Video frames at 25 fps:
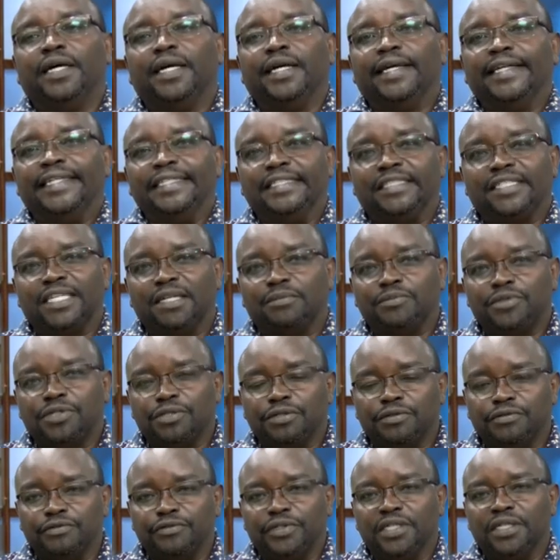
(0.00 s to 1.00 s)
in terms
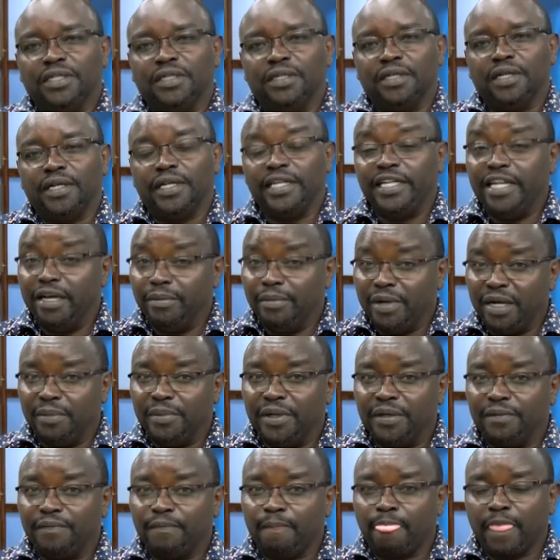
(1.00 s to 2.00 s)
of Leader Mama,
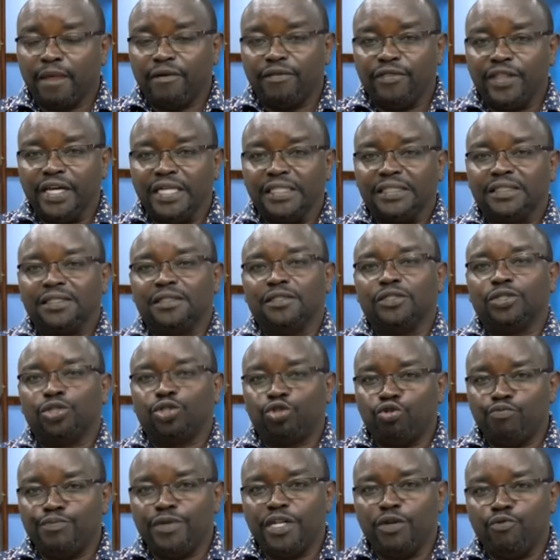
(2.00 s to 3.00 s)
that so
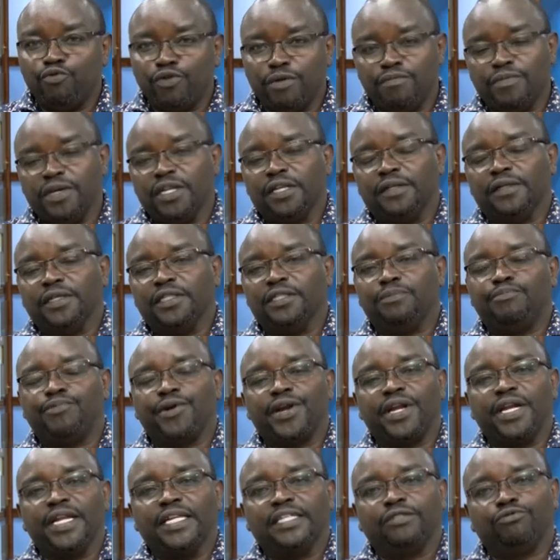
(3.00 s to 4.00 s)
many women and
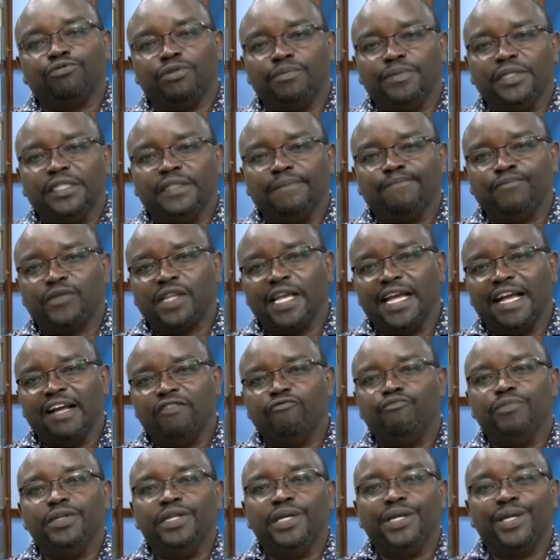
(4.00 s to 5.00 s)
pregnant women have
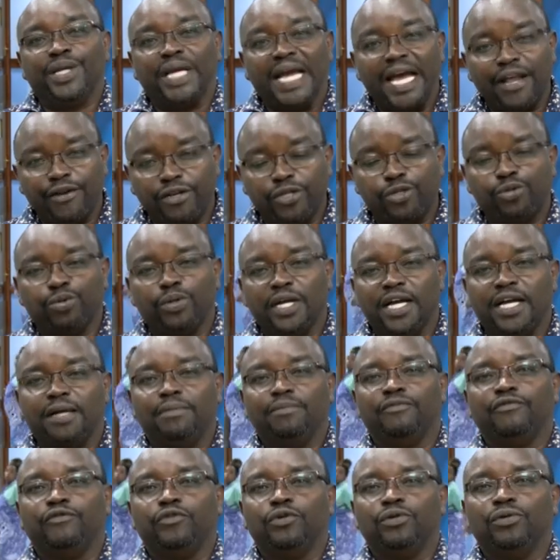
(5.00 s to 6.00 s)
been encouraged to come
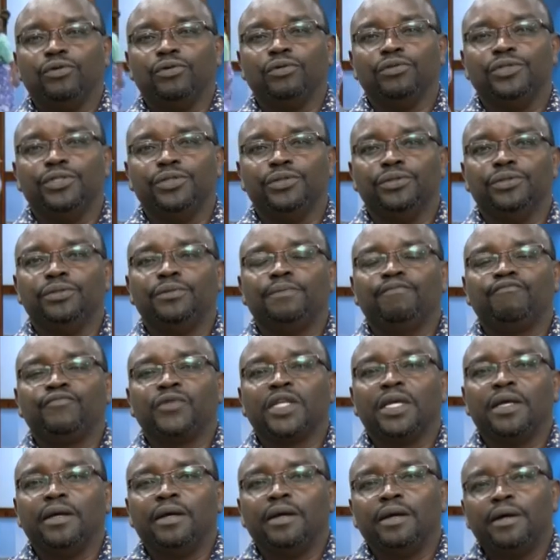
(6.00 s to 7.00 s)
for
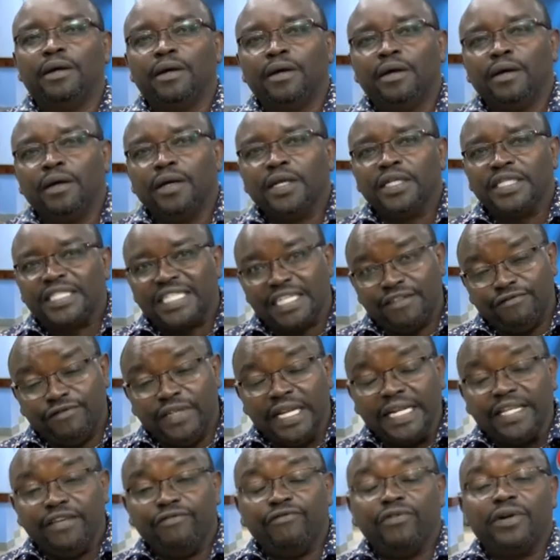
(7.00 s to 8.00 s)
safe
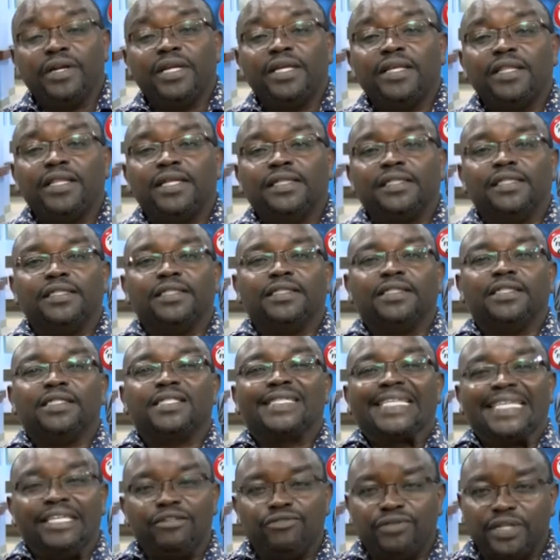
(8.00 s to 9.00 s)
delivery, that is a
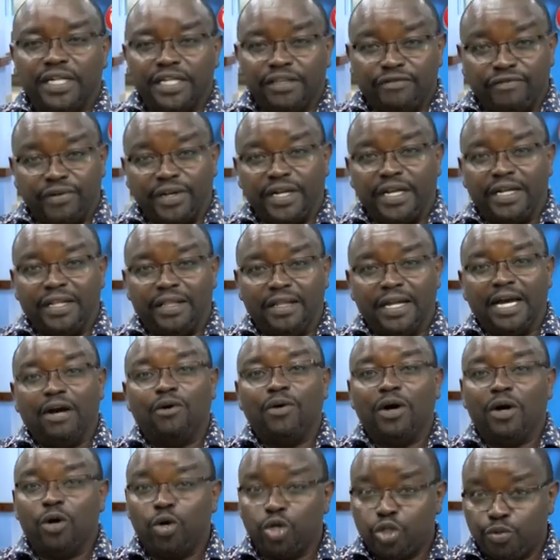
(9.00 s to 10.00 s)
skilled delivery in our
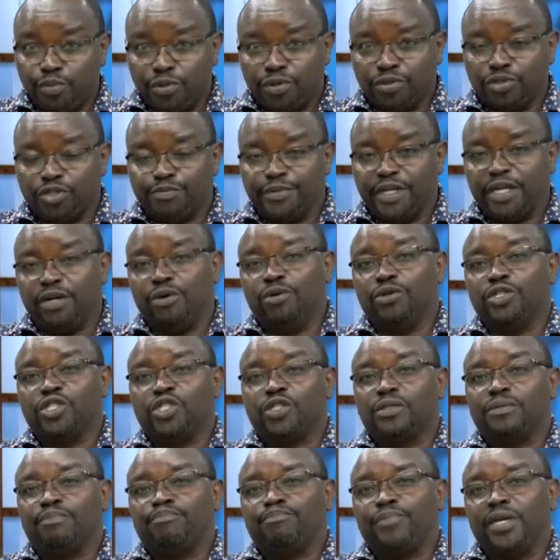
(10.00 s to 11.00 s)
hospitals, because
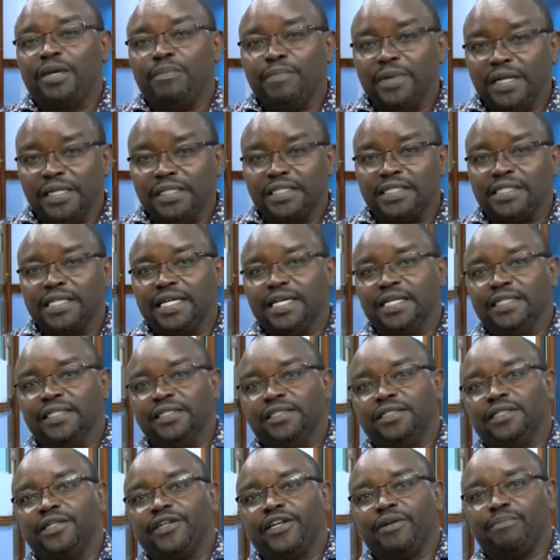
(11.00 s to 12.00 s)
payments and
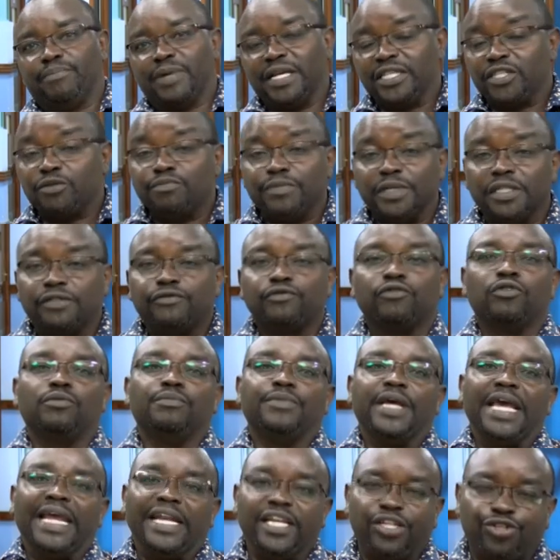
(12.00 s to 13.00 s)
reimbursements from
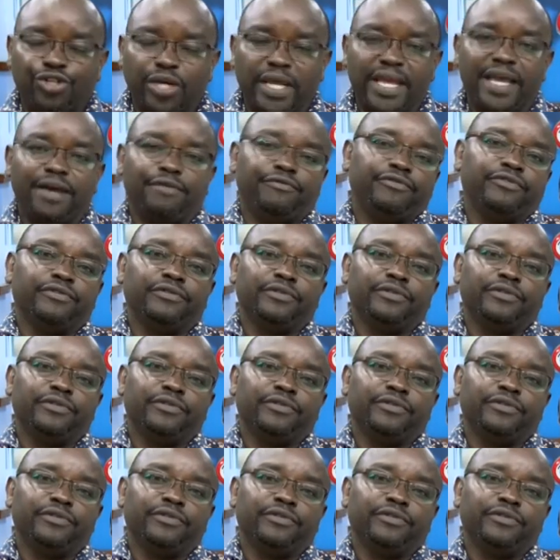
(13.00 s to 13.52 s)
NHIF